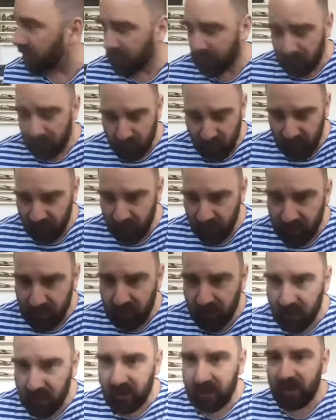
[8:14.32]
to really,
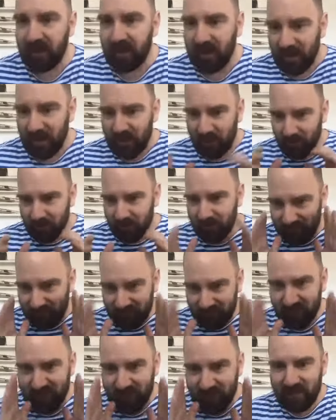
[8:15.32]
you know,
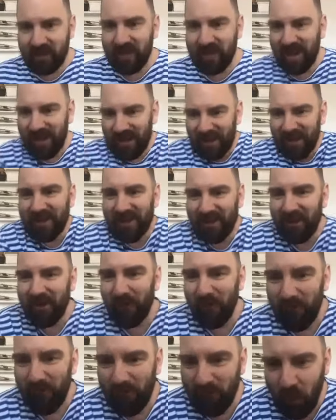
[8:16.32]

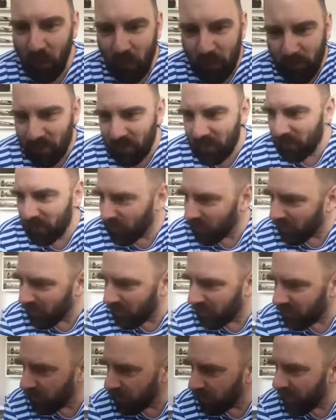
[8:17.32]
focus
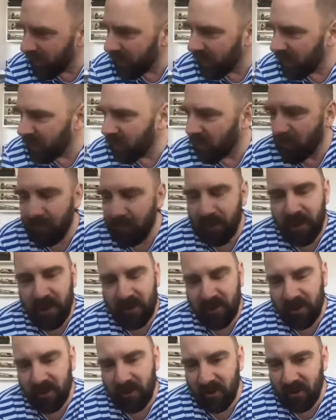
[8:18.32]
for a really long
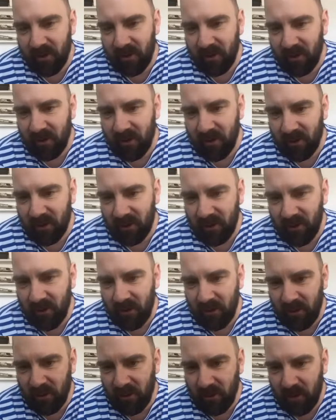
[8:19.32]
period on
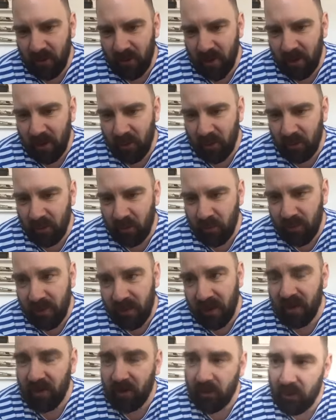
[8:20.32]
my own
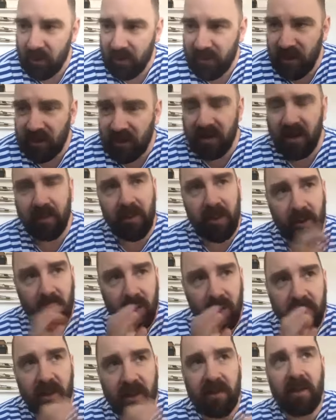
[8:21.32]
music and on the setup and
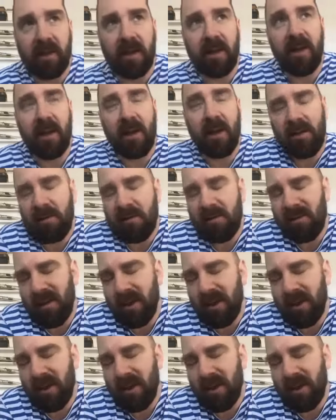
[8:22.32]
all these details.